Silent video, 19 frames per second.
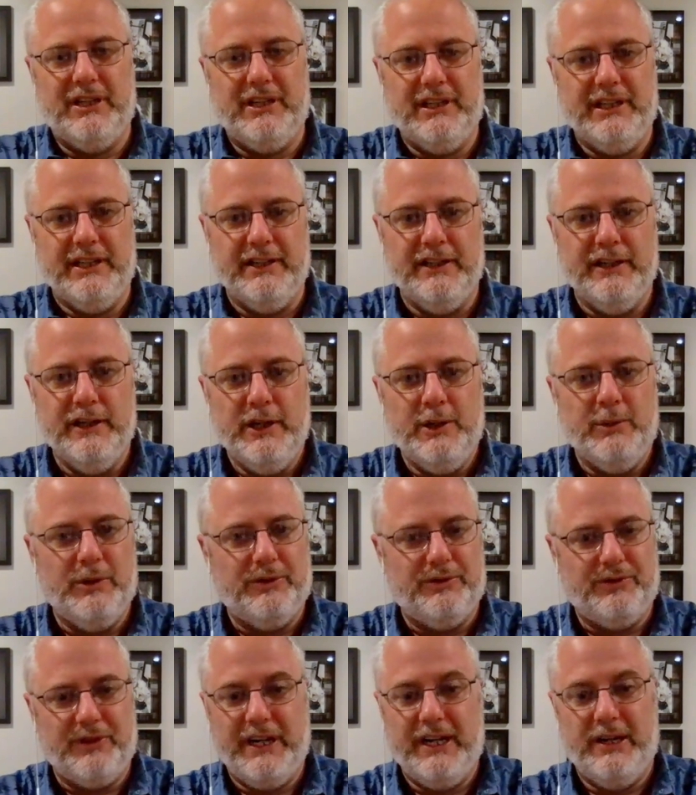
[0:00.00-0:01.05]
And
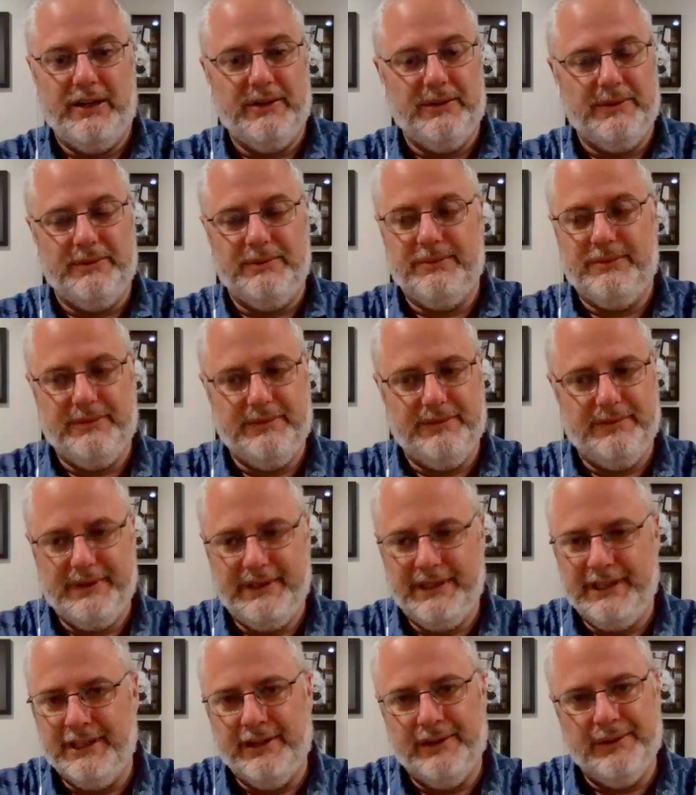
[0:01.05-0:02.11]
Wilfredo,
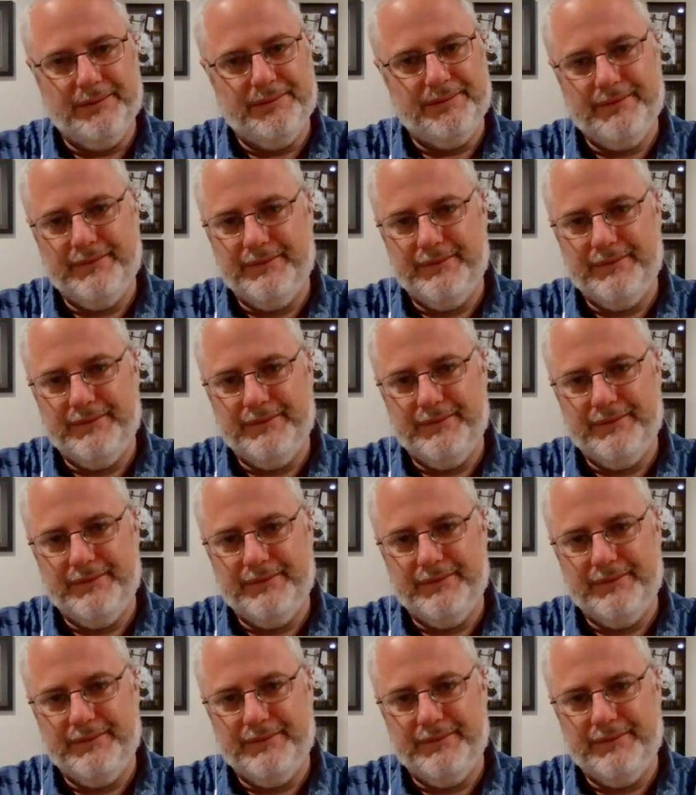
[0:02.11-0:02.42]
you know,